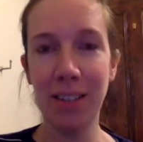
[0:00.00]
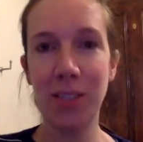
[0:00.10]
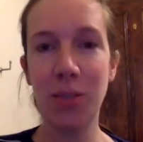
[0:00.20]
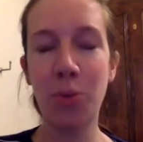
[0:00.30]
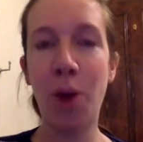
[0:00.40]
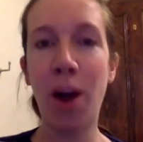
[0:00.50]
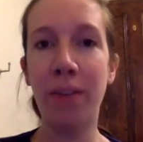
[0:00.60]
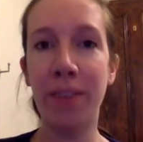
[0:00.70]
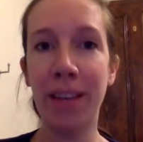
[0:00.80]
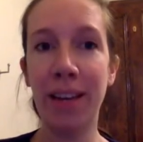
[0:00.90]
So
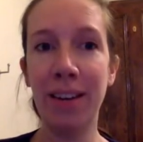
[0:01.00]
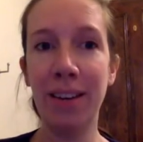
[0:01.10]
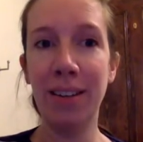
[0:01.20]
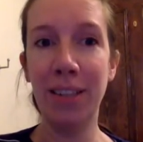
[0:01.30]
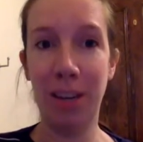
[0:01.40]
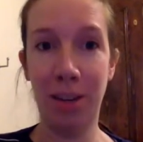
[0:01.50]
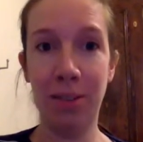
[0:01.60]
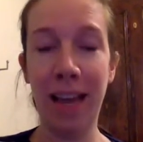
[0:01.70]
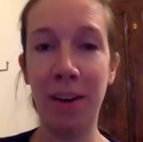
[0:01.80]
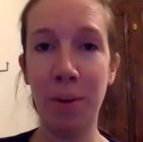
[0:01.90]
rather than, you know,
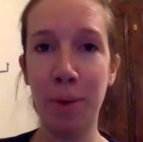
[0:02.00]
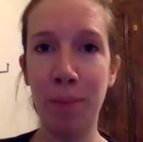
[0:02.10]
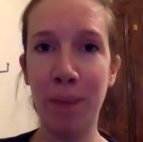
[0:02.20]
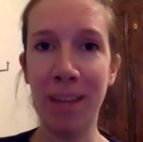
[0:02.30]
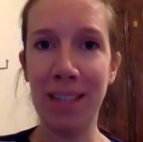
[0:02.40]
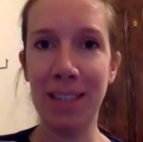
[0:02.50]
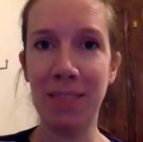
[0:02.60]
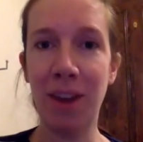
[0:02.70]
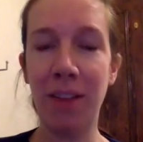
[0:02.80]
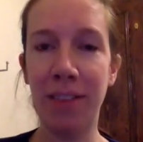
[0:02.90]
they're embedded,
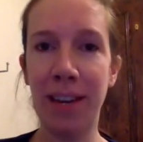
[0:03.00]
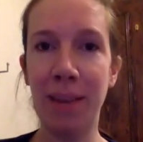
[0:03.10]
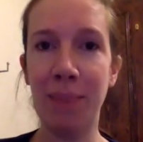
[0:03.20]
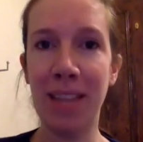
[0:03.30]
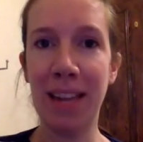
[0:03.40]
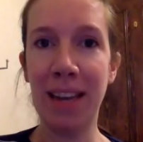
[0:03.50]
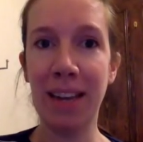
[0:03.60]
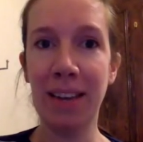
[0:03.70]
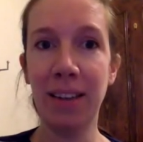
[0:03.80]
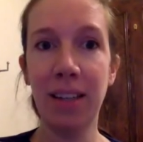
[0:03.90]
rather than them
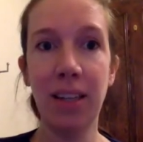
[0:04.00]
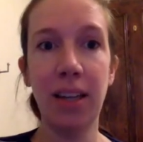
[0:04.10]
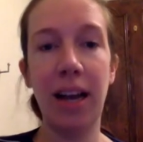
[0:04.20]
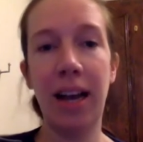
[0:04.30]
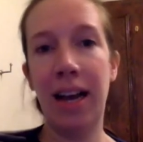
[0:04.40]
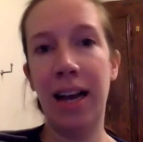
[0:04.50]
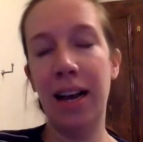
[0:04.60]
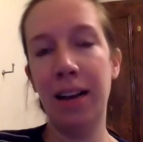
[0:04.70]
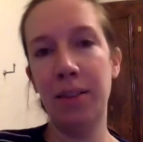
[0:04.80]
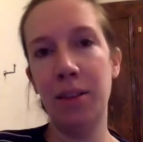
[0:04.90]
saying,
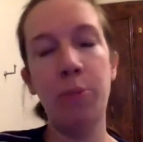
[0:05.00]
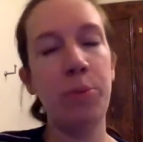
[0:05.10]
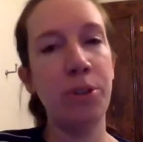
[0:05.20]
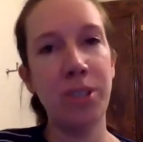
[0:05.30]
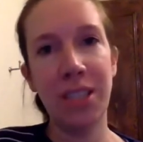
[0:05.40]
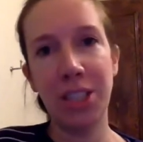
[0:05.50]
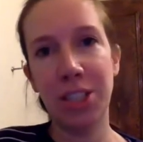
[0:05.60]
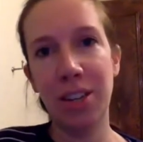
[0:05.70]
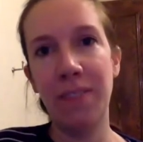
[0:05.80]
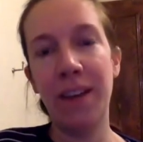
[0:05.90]
uh, opioid
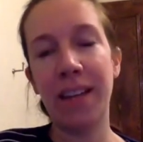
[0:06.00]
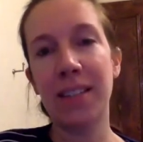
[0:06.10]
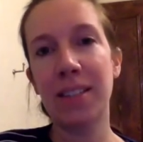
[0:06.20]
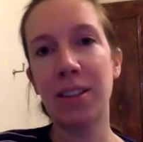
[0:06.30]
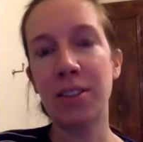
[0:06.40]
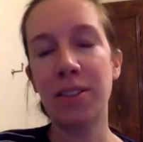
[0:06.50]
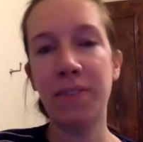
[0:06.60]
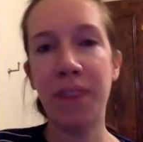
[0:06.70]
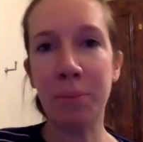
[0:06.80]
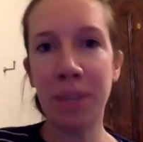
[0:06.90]
addiction affects lots of
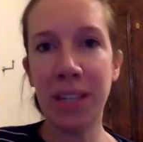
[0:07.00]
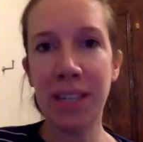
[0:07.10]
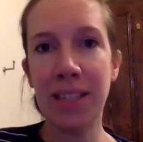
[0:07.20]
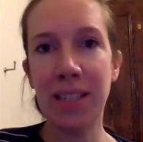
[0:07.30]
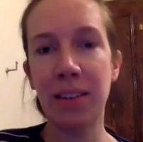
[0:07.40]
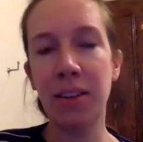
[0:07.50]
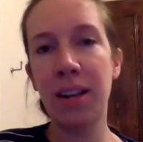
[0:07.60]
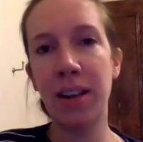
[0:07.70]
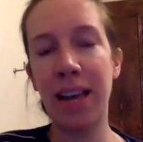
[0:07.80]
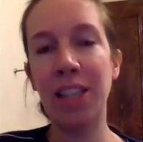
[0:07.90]
families and
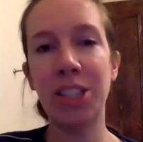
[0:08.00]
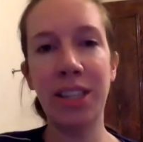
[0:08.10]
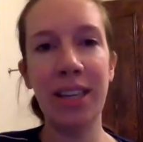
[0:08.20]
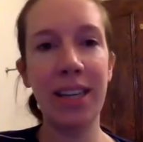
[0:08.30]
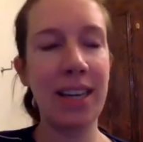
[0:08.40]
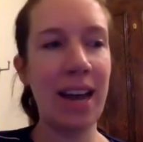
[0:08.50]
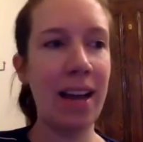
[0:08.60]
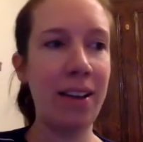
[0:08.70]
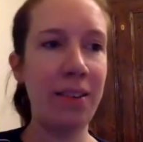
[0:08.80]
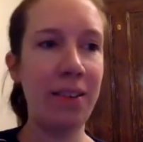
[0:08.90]
occasionally it can
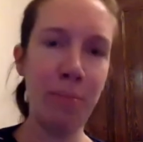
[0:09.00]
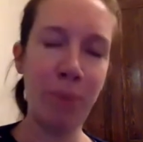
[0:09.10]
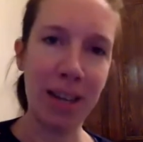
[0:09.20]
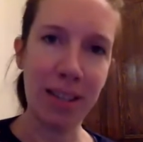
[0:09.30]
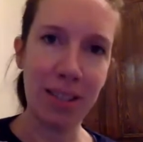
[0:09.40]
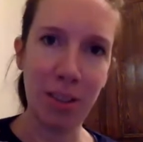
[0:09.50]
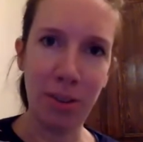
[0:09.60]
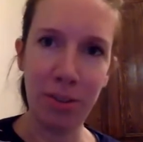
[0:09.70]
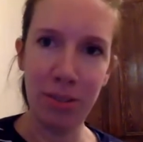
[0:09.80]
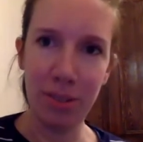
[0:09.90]
have impacts
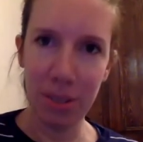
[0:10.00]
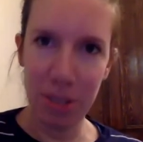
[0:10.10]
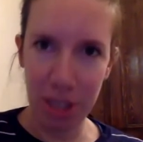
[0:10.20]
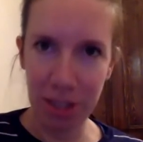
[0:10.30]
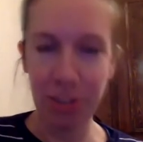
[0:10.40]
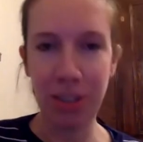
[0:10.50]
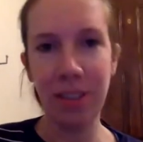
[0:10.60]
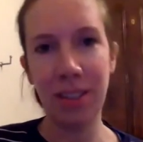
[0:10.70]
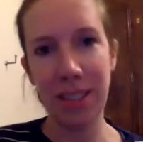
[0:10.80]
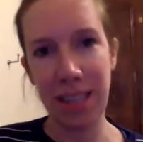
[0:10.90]
on
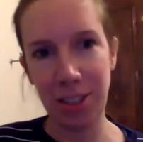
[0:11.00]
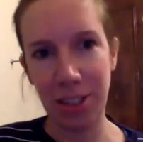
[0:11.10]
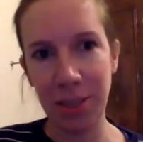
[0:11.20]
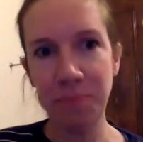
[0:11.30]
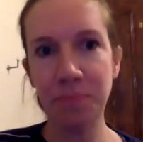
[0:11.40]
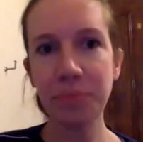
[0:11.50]
children, etc